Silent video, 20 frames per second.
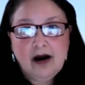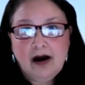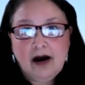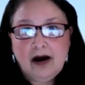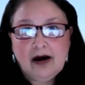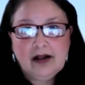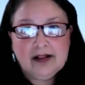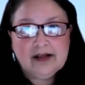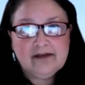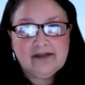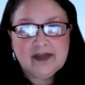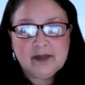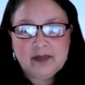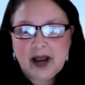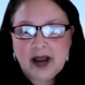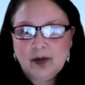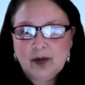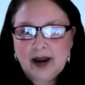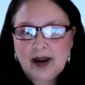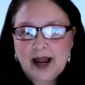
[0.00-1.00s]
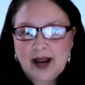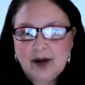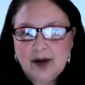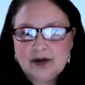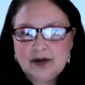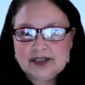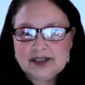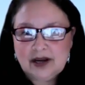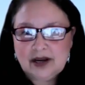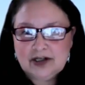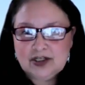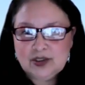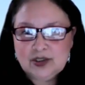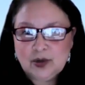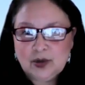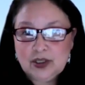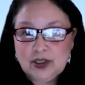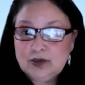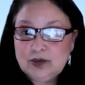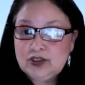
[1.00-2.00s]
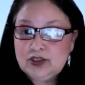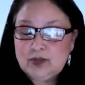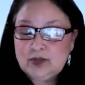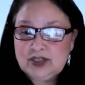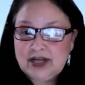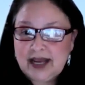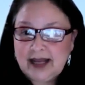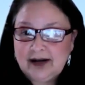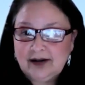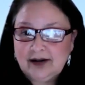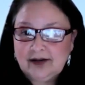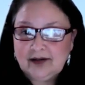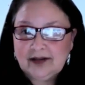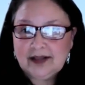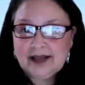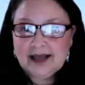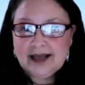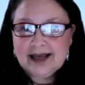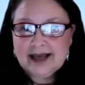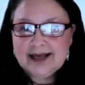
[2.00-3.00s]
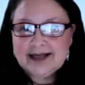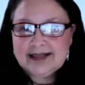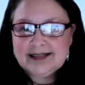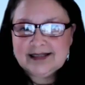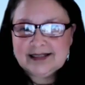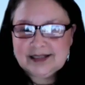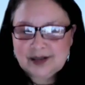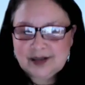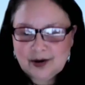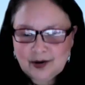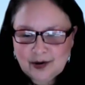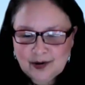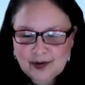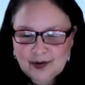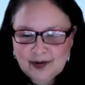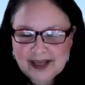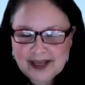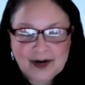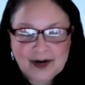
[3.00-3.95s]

all of the power hours onto our YouTube channel. And so,